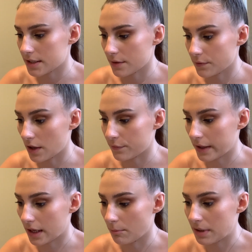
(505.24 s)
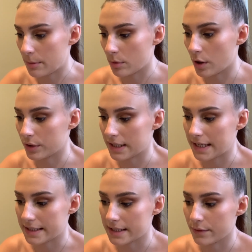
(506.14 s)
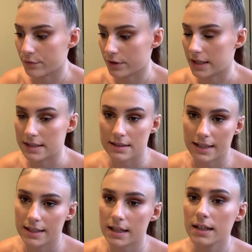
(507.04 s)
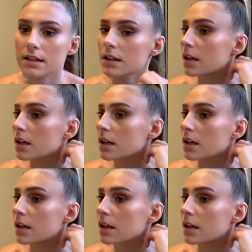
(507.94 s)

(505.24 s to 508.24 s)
of nothing and people only eat it for the aesthetic.